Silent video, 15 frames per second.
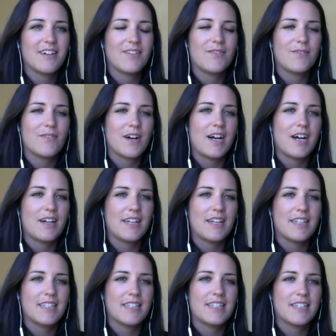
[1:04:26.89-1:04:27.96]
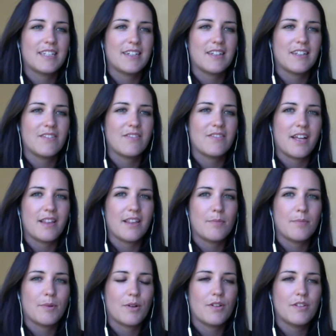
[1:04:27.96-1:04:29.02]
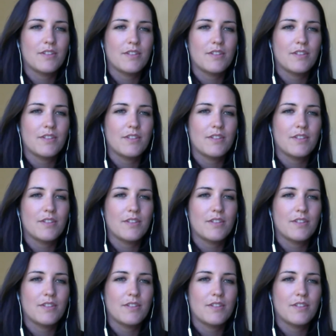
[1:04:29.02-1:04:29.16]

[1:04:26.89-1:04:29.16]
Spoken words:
while it's still available.